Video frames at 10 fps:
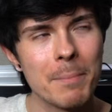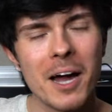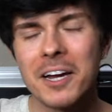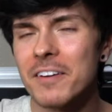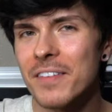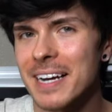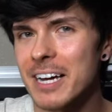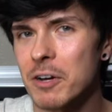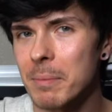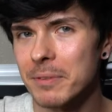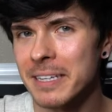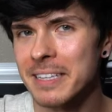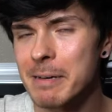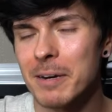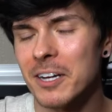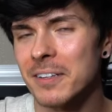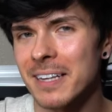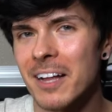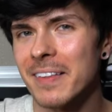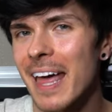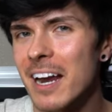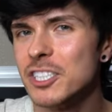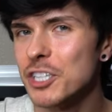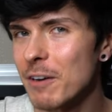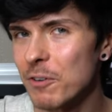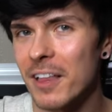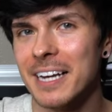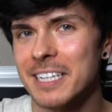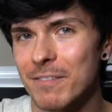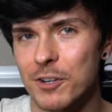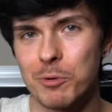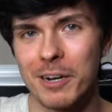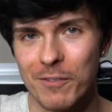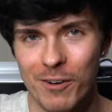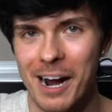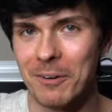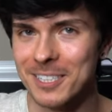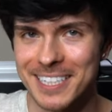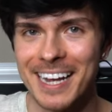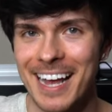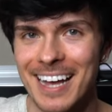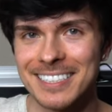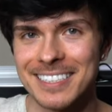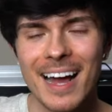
I'm not gonna find out completely, but I'll, I'll get a general idea for 24 hours, I guess.